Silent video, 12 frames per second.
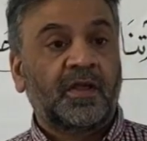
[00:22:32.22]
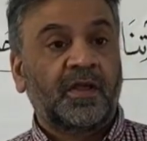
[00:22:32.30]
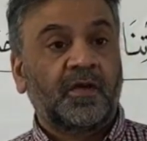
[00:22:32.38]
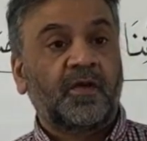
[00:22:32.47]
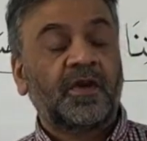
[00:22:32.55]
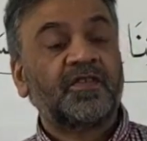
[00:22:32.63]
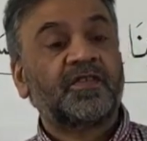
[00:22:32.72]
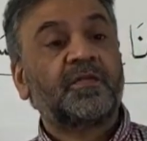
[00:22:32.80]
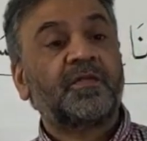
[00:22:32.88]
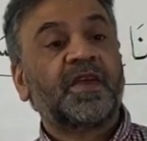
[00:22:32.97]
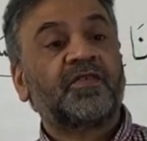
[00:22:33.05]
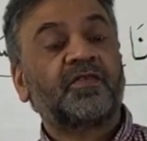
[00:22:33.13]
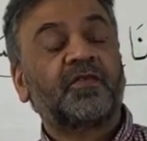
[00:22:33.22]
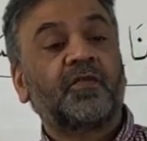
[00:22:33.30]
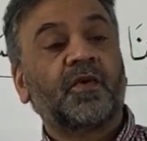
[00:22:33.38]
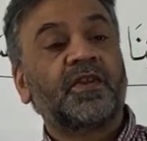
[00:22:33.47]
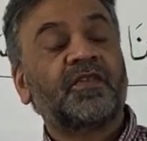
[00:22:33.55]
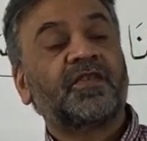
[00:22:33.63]
what is the
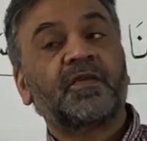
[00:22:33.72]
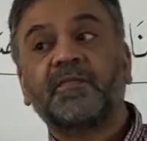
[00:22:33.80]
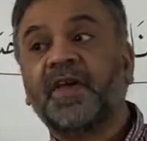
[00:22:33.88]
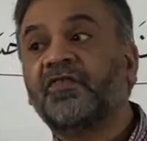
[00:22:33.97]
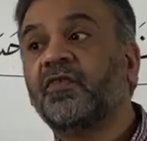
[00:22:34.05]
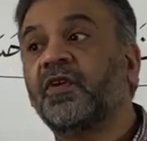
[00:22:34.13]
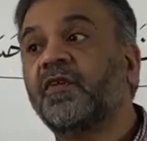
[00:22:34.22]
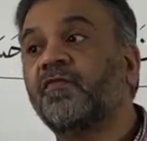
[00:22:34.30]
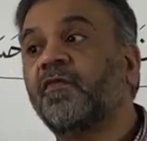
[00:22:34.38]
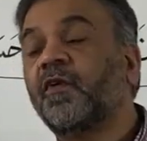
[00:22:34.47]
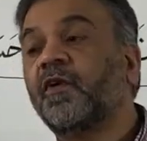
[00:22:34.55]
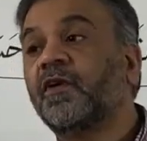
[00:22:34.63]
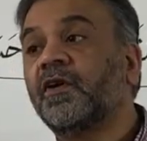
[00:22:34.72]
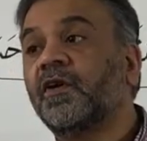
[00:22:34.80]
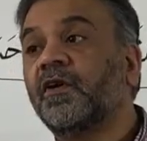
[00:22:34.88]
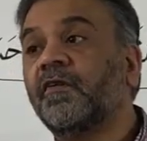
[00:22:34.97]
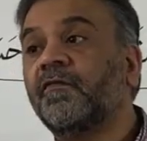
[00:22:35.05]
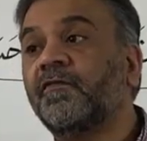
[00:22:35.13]
masculine for
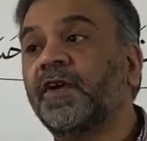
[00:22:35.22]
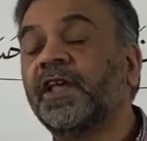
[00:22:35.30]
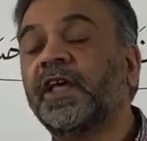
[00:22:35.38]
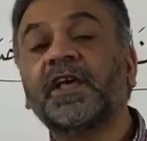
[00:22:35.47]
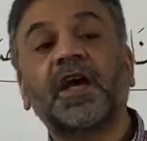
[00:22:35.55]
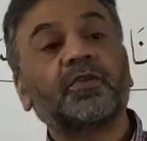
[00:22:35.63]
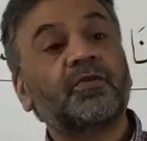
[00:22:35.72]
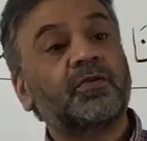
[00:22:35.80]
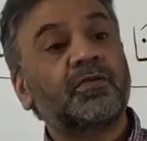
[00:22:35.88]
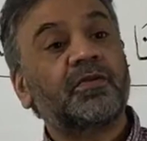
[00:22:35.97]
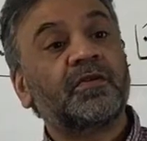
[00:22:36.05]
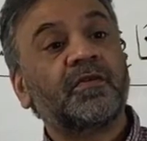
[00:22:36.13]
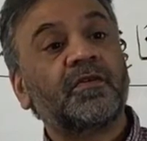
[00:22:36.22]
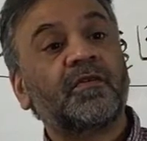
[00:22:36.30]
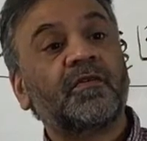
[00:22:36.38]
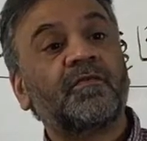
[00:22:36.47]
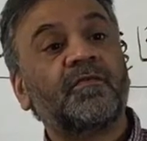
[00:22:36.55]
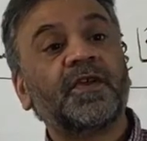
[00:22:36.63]
fatayatu?
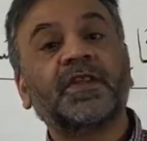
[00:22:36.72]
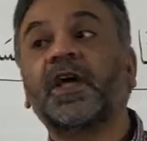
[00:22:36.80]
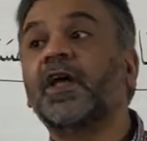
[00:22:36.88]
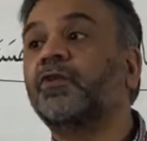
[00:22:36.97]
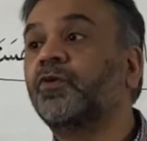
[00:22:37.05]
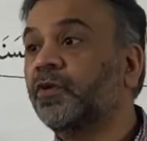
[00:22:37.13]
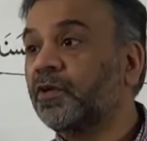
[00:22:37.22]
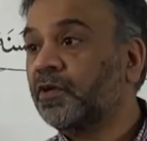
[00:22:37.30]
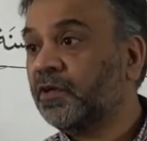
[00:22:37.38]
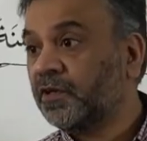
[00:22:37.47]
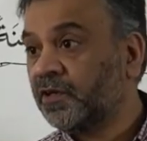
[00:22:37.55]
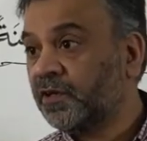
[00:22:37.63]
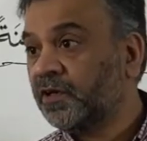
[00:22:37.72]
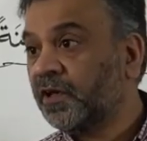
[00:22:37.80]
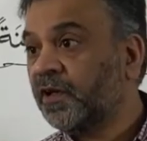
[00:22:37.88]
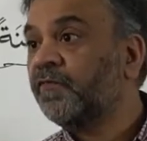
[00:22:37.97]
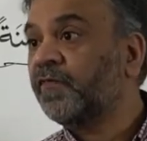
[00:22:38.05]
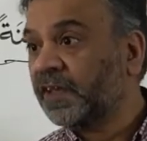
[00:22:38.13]
Fatatun.
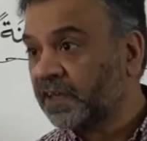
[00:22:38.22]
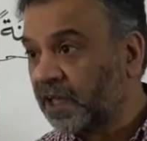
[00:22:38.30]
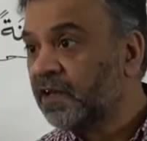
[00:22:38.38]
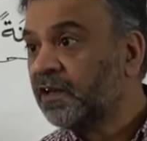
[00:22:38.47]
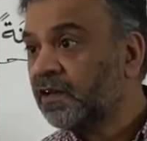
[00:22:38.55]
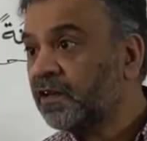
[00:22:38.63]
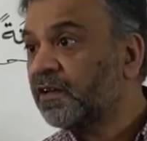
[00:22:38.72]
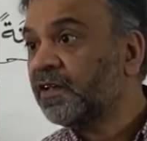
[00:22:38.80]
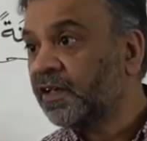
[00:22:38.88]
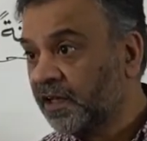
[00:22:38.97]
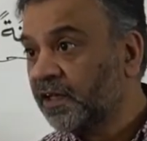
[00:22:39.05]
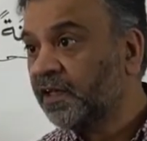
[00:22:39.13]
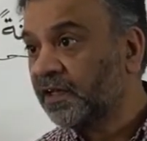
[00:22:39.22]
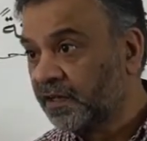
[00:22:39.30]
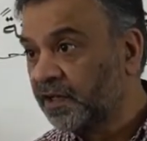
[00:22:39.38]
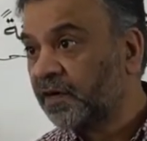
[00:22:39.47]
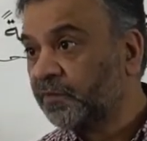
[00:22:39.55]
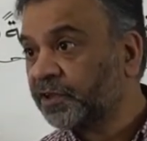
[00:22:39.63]
Fatan,
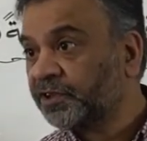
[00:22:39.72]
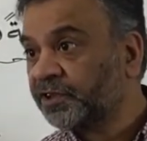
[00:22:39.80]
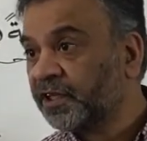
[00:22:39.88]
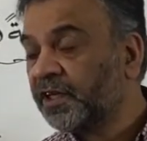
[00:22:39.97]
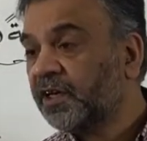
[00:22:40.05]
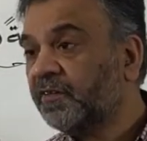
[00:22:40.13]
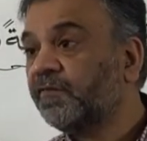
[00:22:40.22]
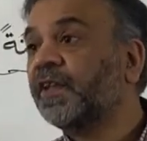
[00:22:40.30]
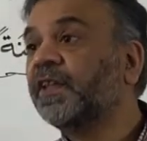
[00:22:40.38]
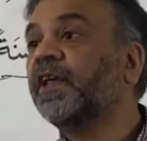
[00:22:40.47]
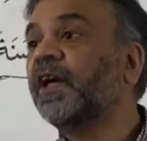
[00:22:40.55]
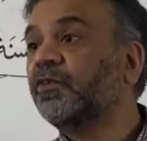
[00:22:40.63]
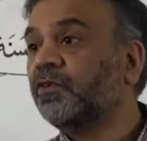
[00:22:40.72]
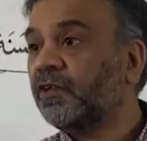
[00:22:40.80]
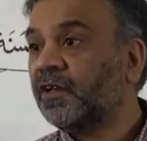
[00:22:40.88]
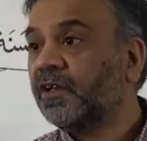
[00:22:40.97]
young person. Fatatun,